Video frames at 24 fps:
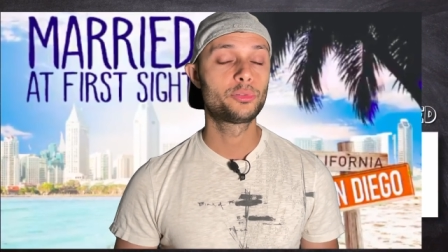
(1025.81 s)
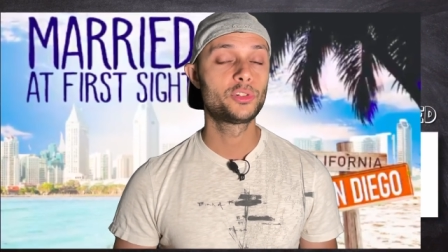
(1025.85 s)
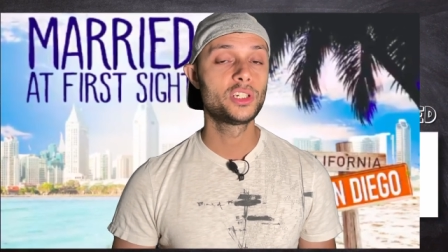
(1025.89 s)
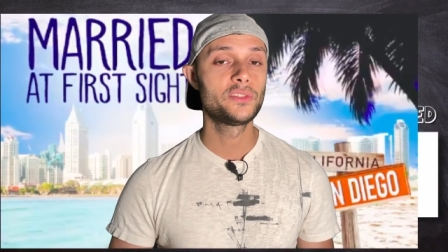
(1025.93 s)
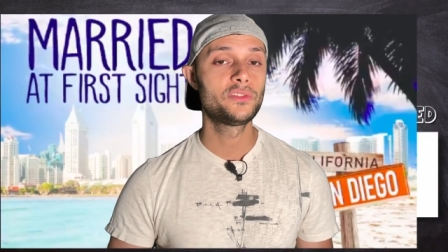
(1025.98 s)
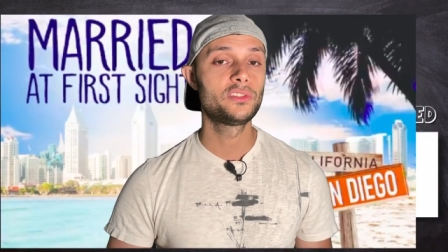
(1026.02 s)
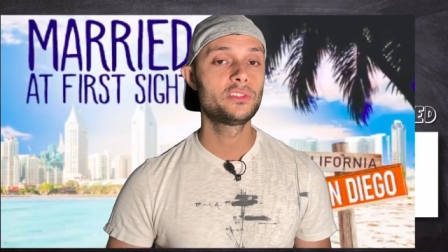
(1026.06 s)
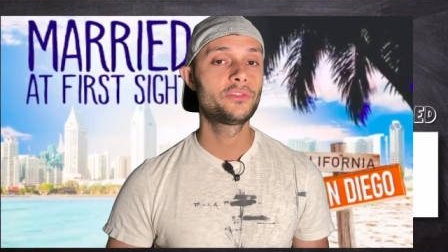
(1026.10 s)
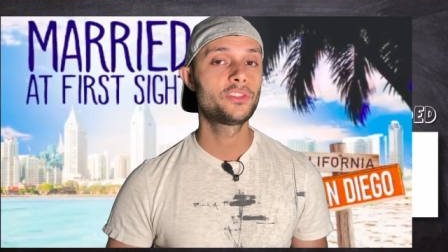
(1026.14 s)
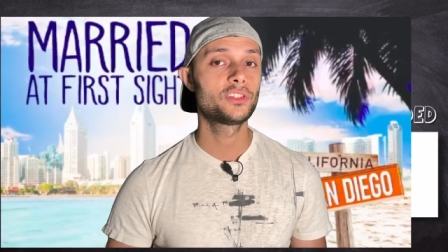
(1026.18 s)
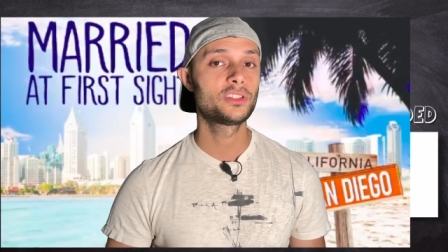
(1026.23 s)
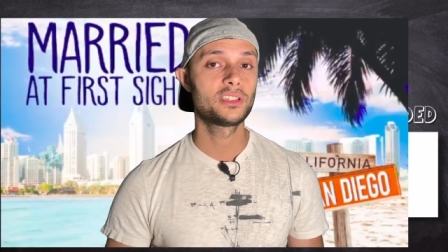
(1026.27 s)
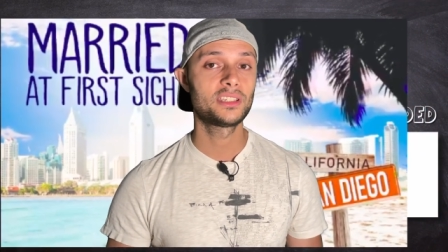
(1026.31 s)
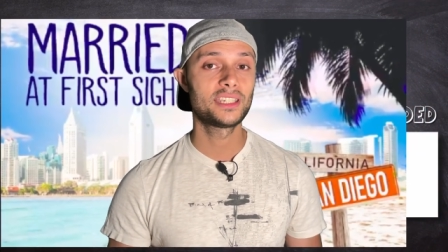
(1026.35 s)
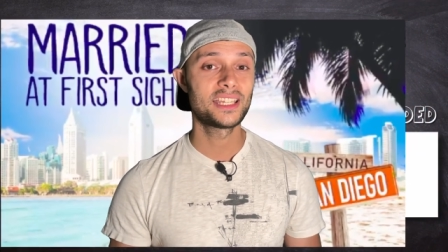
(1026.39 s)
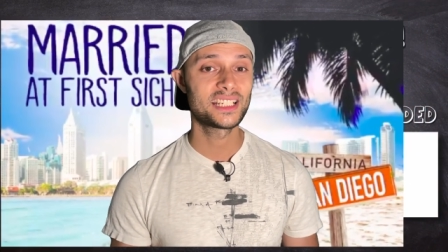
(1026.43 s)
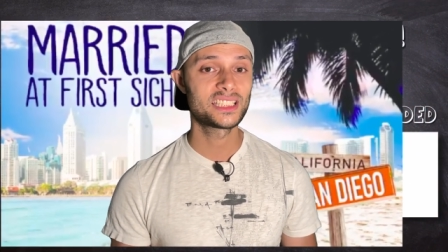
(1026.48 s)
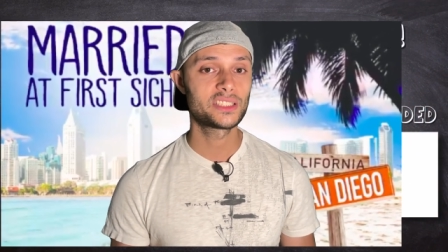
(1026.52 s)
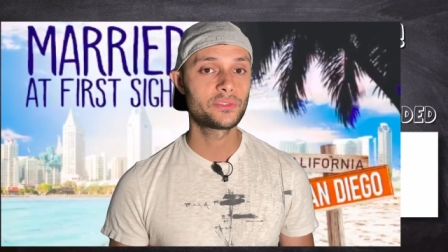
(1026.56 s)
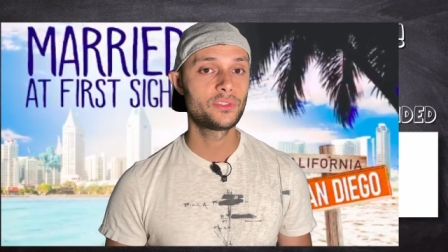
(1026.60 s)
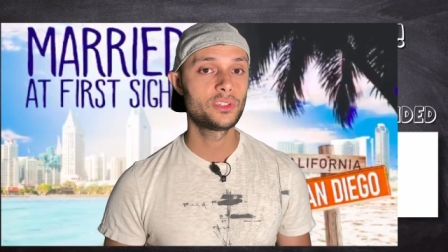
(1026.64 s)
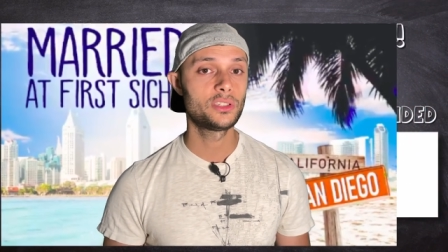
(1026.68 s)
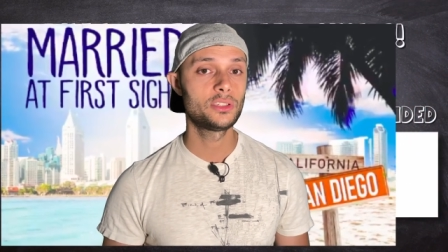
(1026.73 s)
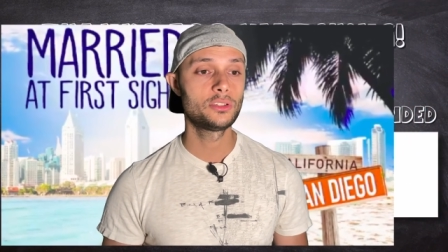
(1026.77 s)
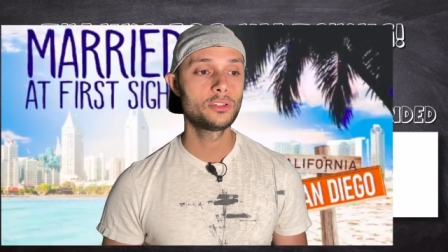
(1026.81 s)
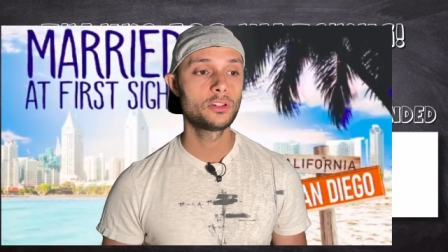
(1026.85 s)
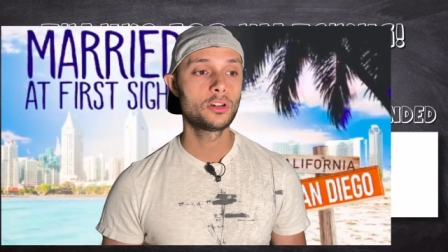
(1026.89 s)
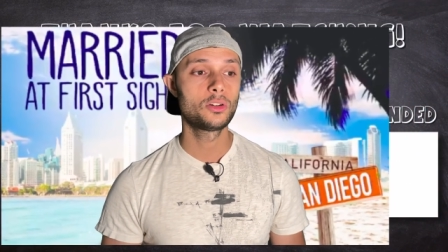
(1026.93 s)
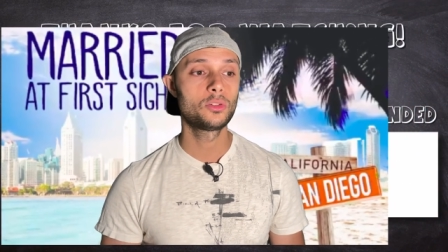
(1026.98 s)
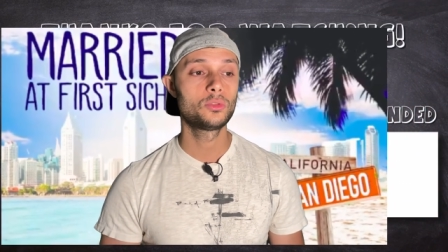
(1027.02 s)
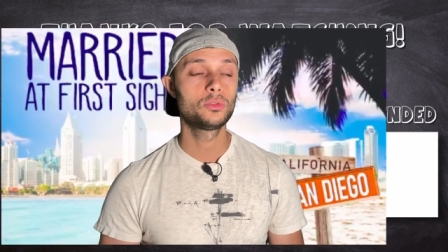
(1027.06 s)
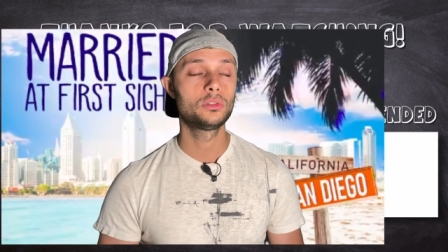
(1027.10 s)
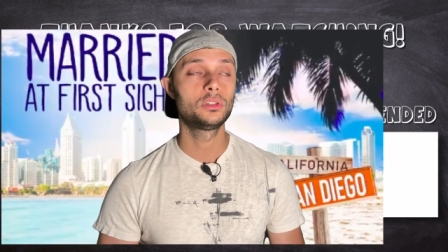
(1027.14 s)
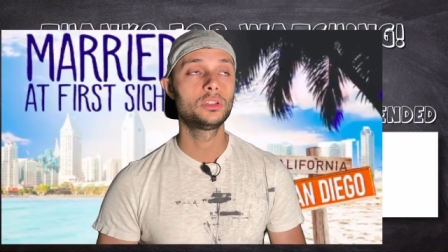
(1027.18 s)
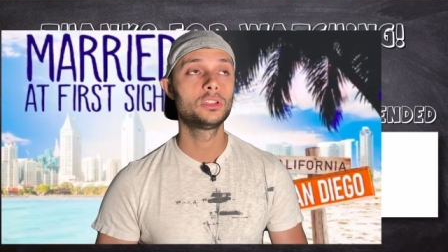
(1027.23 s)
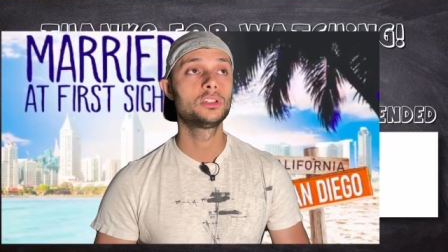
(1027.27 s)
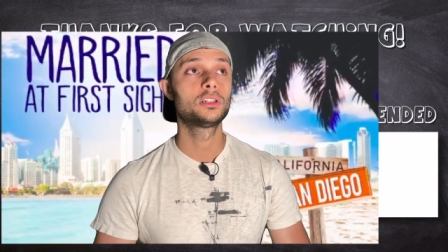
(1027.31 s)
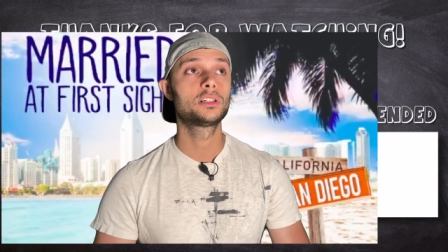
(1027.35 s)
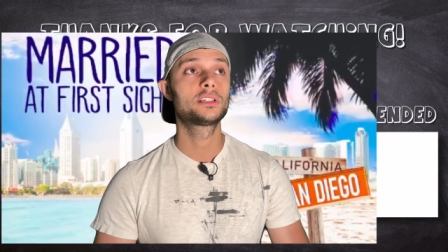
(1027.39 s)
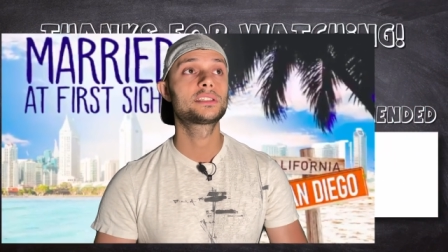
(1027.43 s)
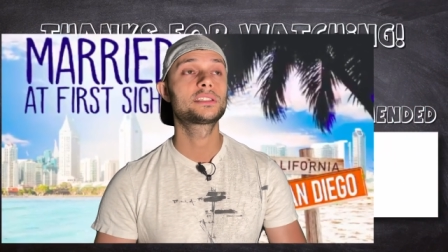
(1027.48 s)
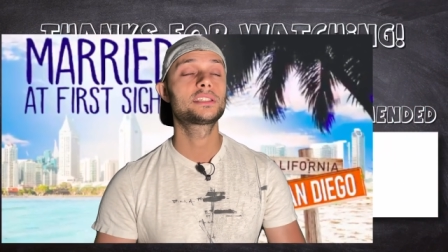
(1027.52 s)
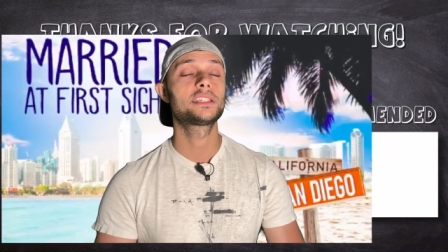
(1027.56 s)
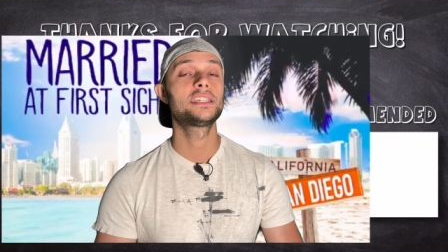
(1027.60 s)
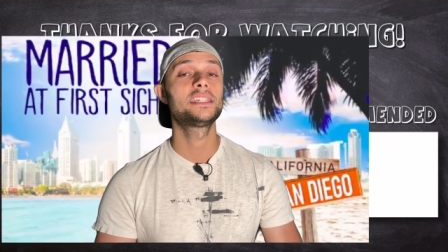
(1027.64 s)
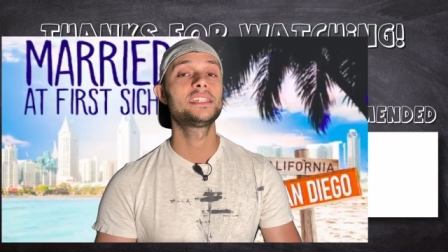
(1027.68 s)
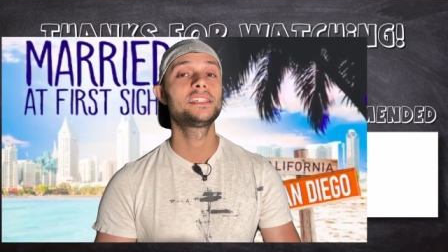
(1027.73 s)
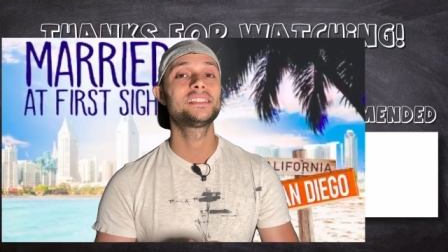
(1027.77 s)
preview for the next video
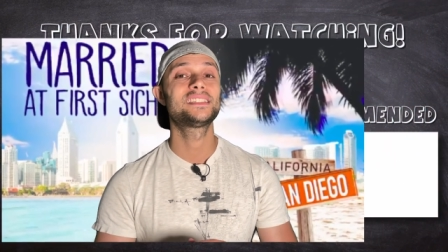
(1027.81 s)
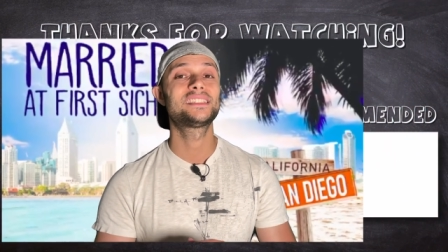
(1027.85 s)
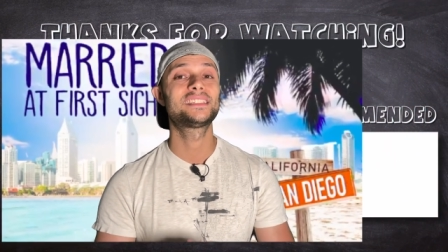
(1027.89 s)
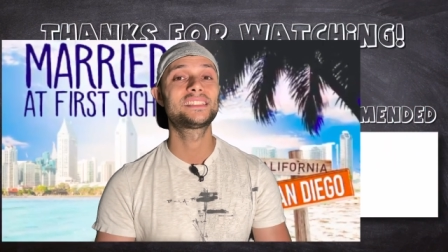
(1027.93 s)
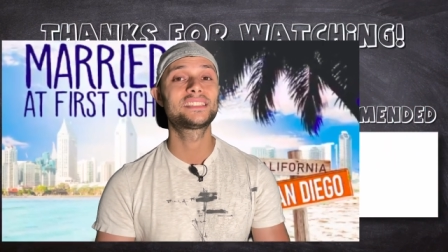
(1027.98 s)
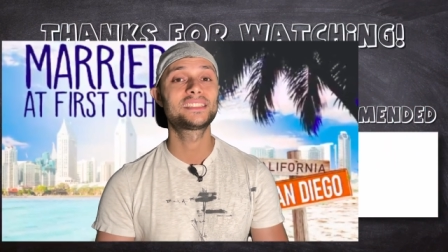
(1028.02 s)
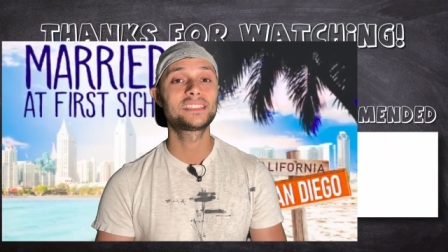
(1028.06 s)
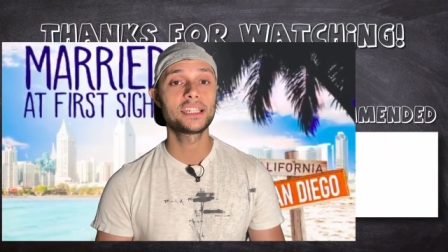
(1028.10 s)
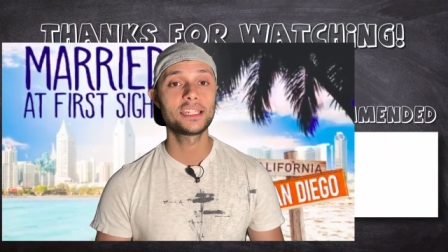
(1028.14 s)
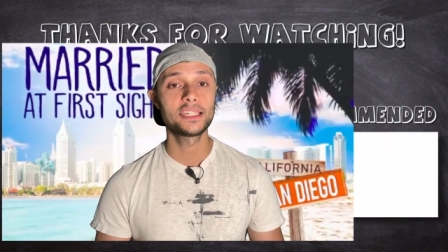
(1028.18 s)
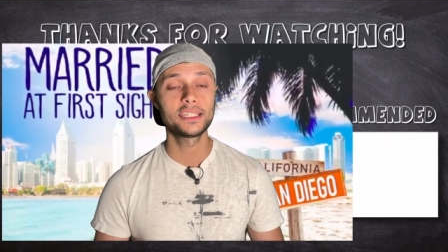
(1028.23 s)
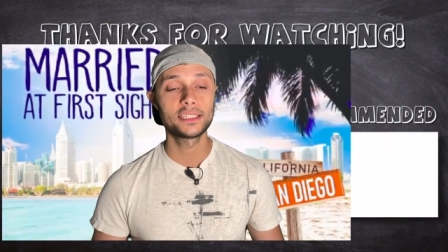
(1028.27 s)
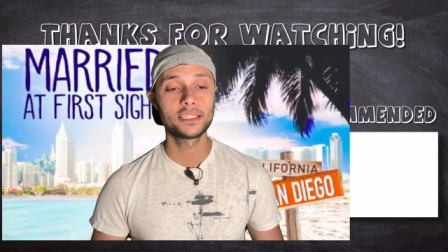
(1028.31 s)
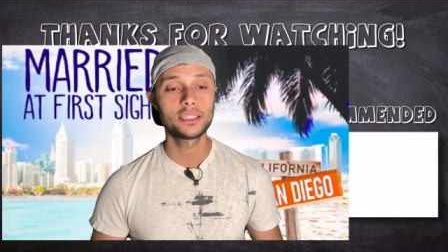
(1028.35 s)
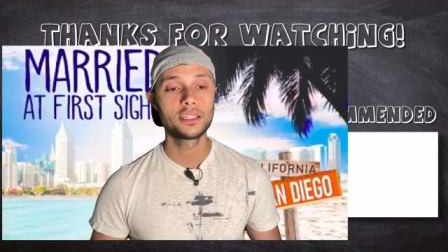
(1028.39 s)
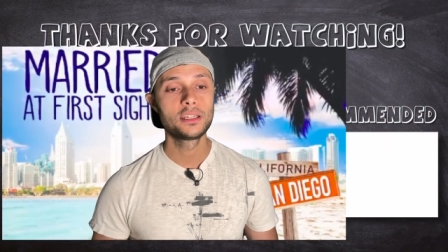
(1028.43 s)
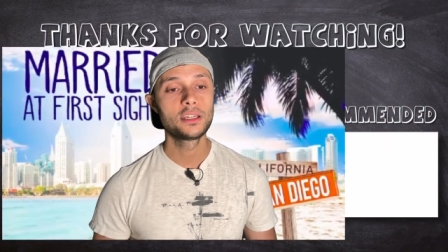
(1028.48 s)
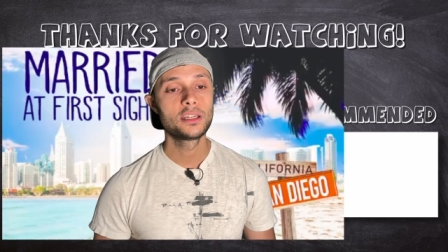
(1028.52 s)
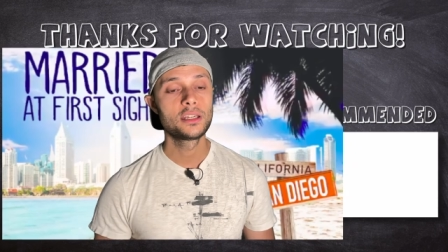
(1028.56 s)
looks insane.